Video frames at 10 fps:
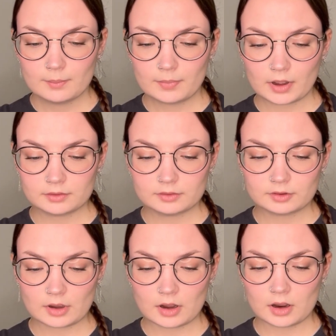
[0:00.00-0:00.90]
But
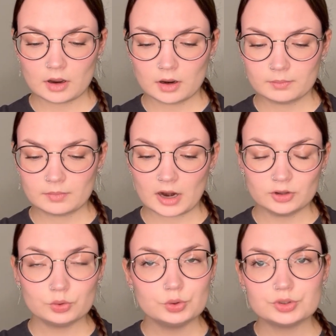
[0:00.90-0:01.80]
I
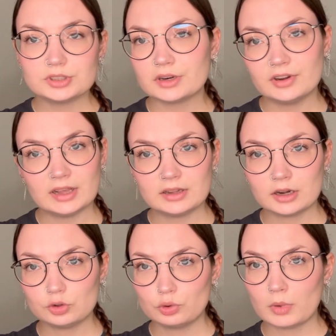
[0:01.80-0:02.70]
do use this every day that I
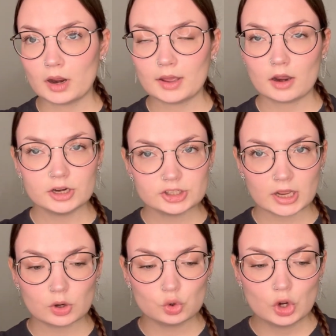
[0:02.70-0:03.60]
do my
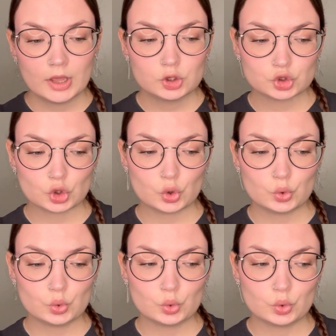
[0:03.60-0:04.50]
eyeshadow,
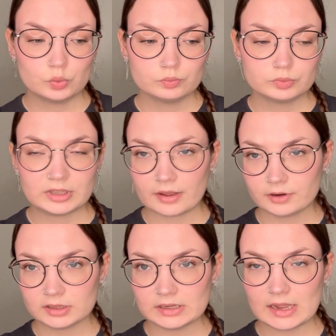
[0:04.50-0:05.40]
so
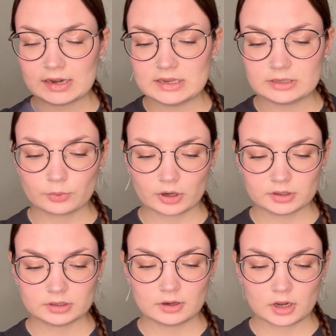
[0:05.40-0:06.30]
definitely an easy
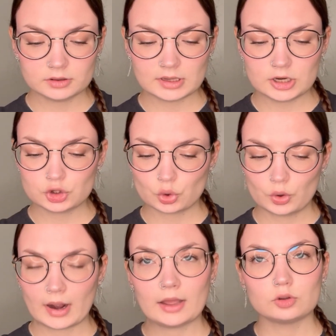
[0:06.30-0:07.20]
product, not a
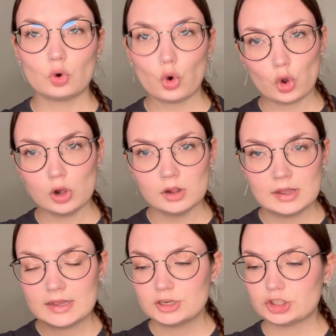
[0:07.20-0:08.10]
chore at all,
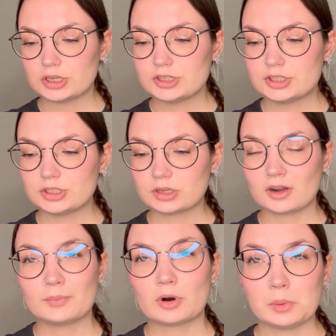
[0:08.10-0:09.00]
just
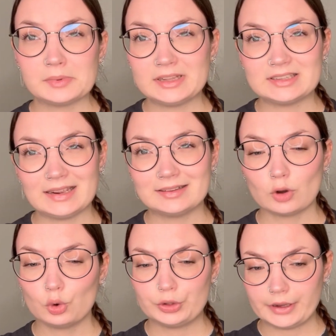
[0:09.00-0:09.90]
gonna probably take the
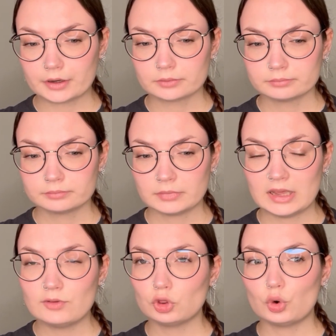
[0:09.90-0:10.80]
whole year.
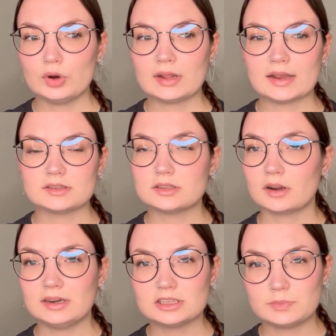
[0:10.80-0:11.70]
Even though it has the
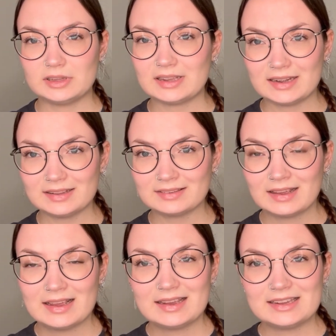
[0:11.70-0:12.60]
tiniest bit in it,
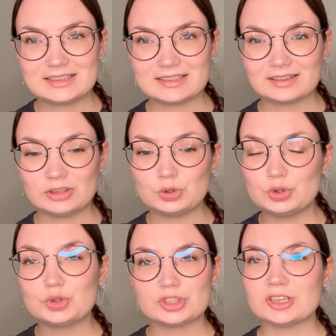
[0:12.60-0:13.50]
it's still, you
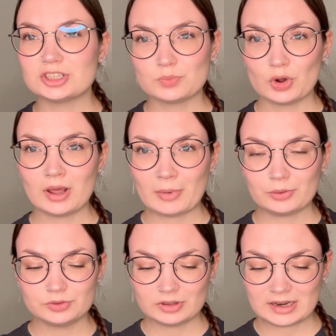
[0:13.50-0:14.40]
use such a small
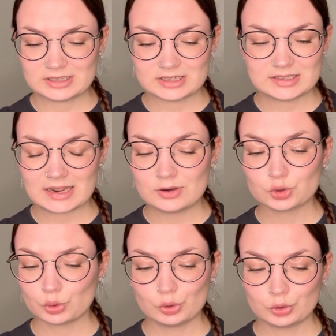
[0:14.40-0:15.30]
amount that it just takes
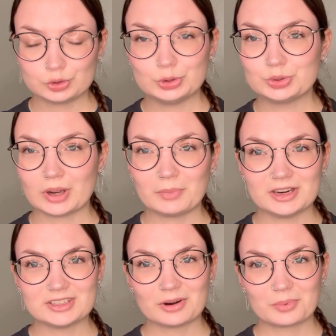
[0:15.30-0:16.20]
so long to use up
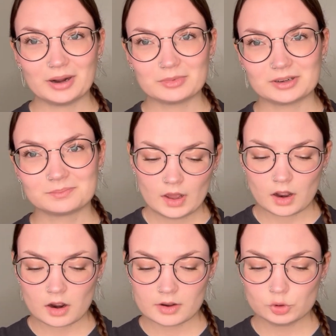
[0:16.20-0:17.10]
eyeshadow primer.
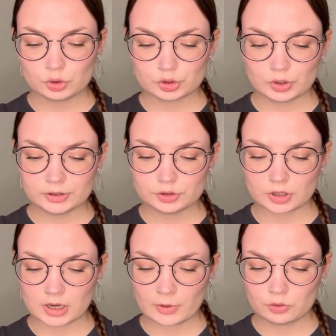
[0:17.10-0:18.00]
I would also like to
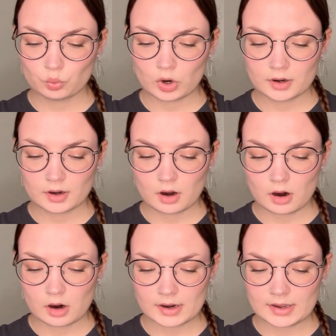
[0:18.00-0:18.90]
talk about one
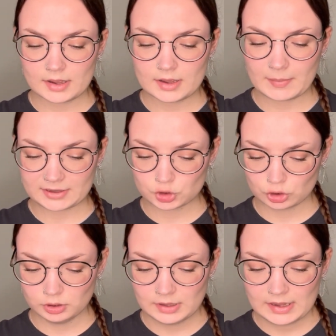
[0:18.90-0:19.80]
eye
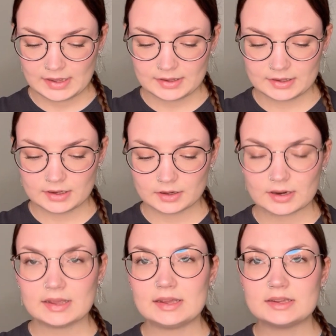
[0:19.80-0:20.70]
pencil. Here
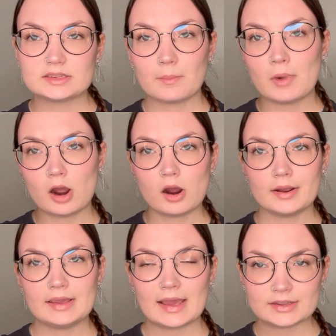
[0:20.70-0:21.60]
is
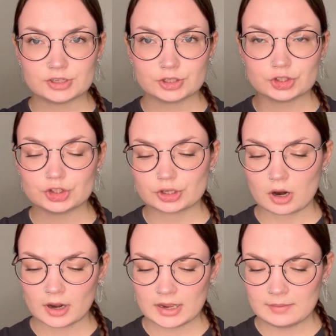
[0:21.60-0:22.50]
my Essence
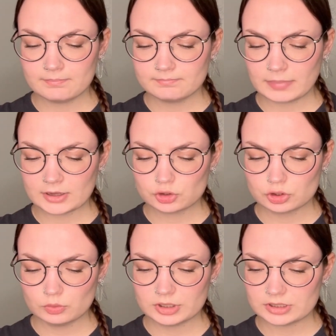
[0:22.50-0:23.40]
eye
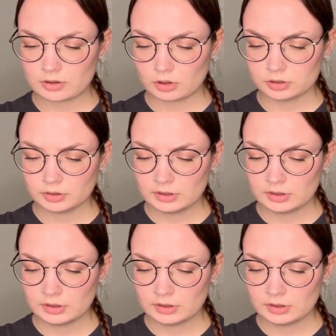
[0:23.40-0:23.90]
pencil, what is it called?